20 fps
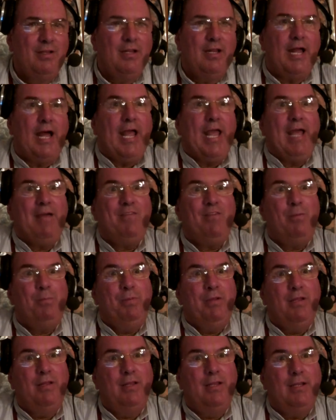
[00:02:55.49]
I have 1
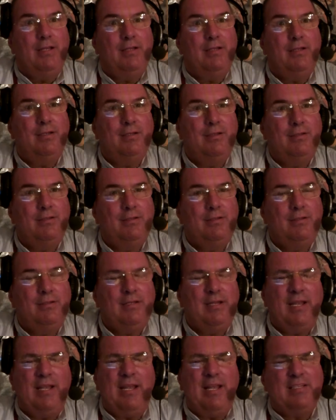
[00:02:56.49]
billion. No,